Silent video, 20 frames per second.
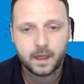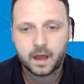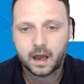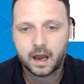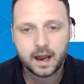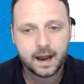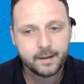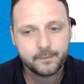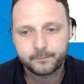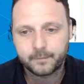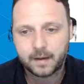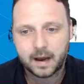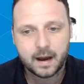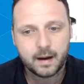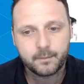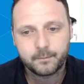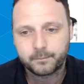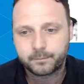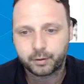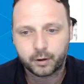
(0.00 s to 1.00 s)

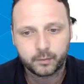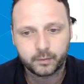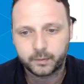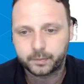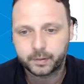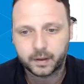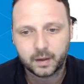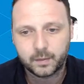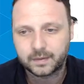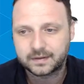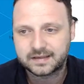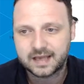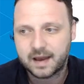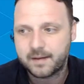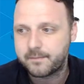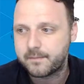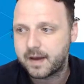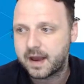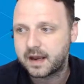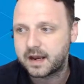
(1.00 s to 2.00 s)
I'm probably playing with 10
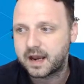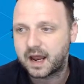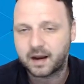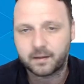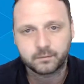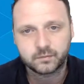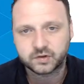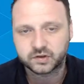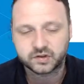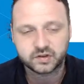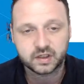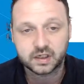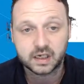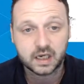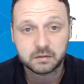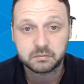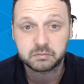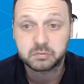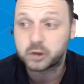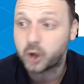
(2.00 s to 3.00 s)
men, and I'm just
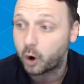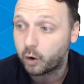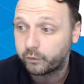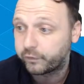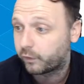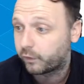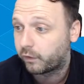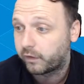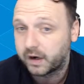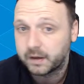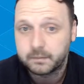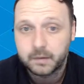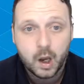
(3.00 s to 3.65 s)
thinking, go for it.